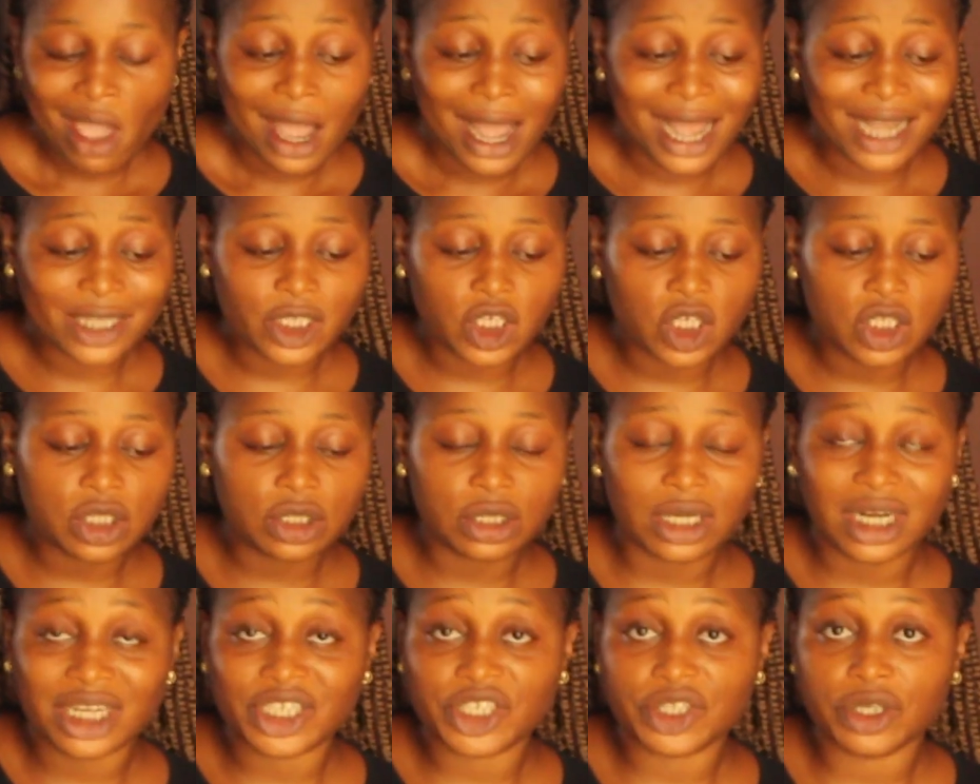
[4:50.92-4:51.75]
I just
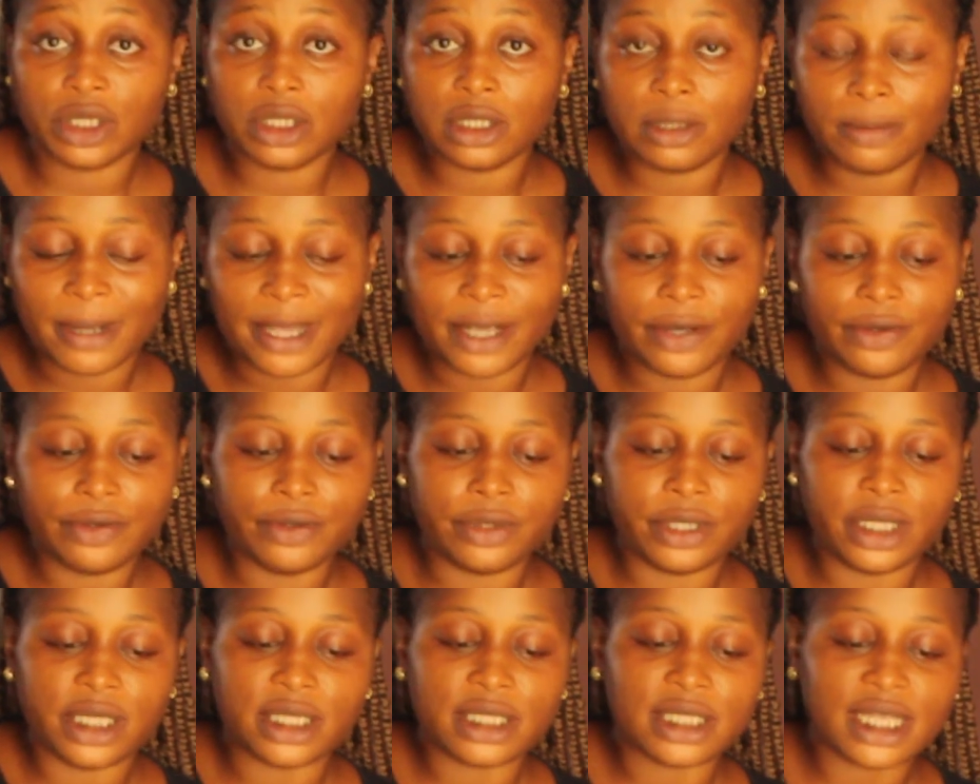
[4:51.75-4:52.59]
rationed my
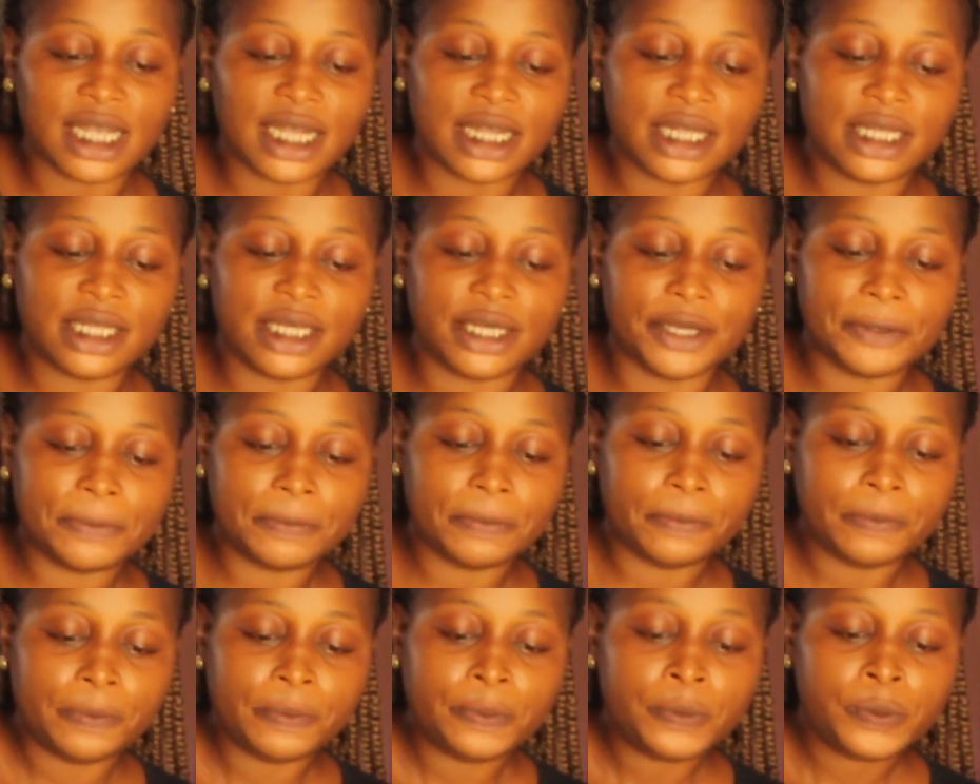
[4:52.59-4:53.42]
own inside here.
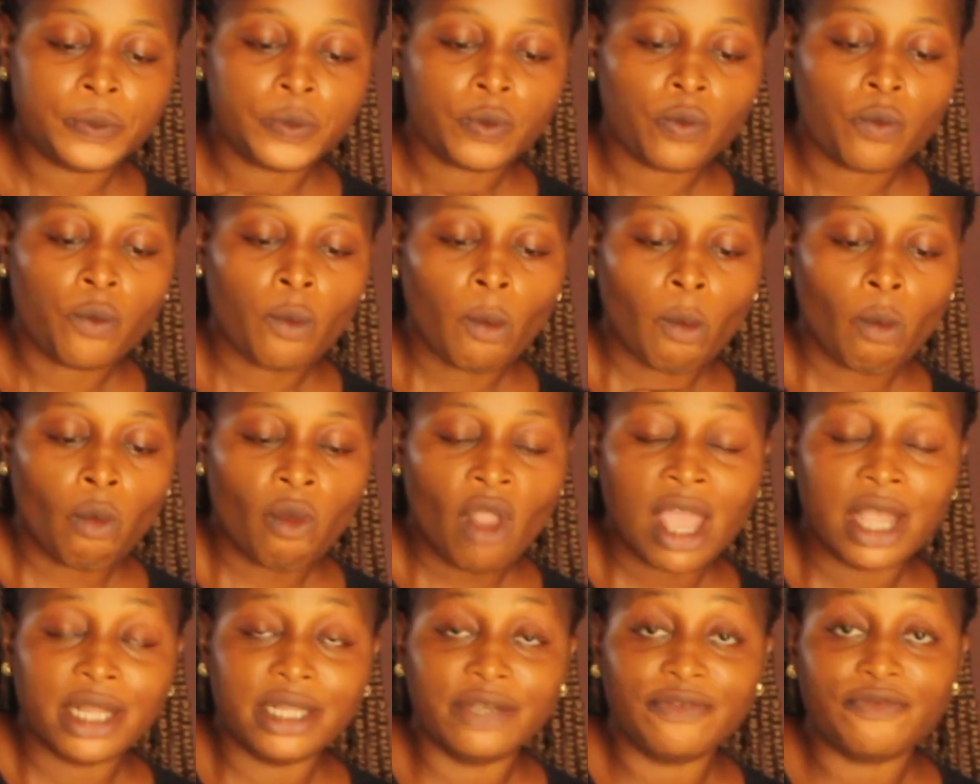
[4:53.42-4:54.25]

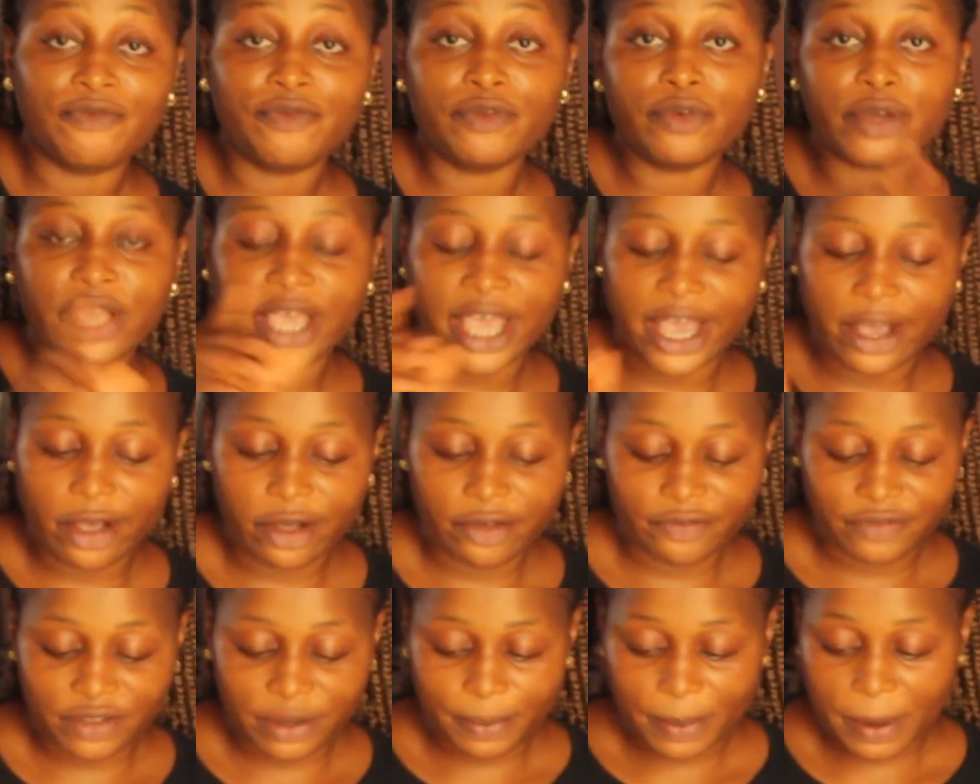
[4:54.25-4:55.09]
The full keg
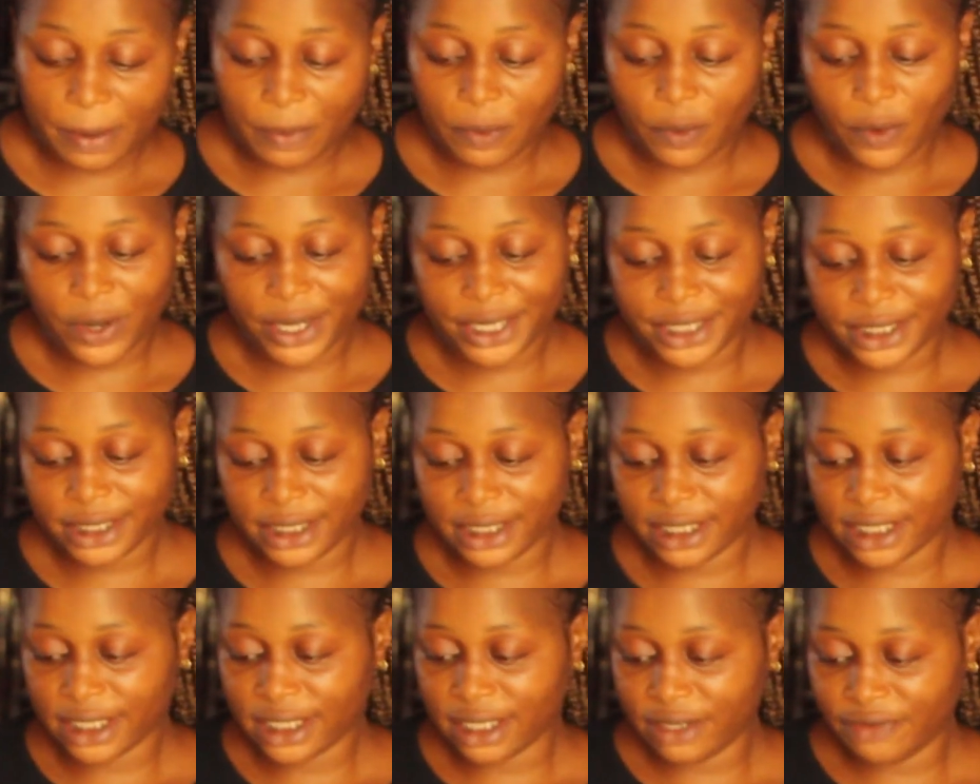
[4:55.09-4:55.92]
of the palm wine
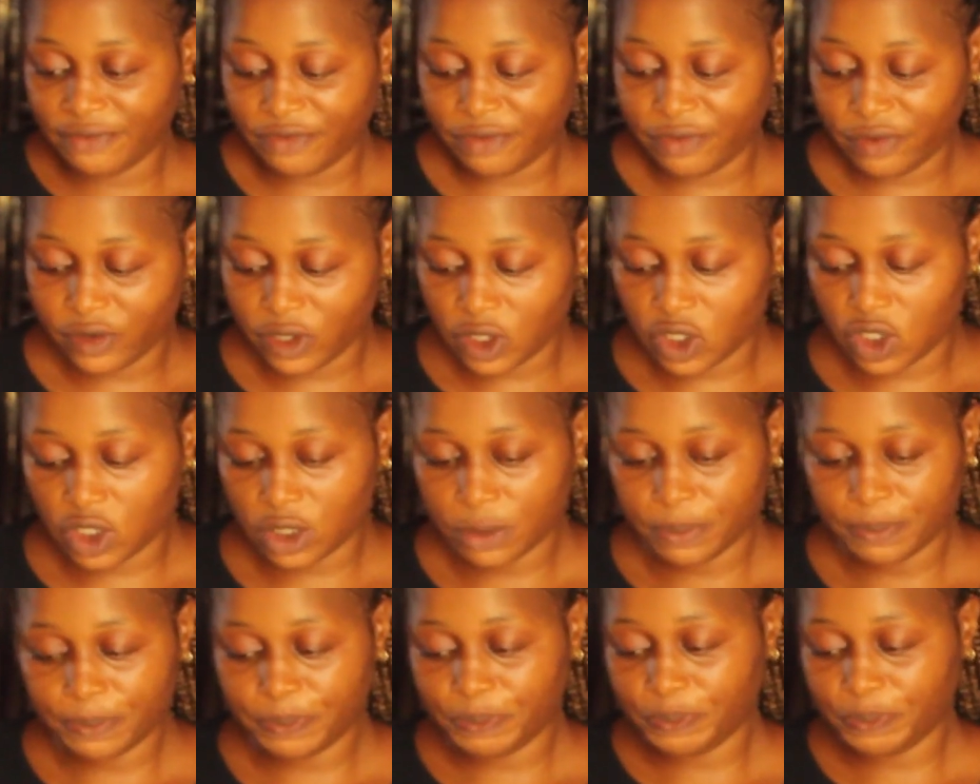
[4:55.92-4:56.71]
is in the fridge.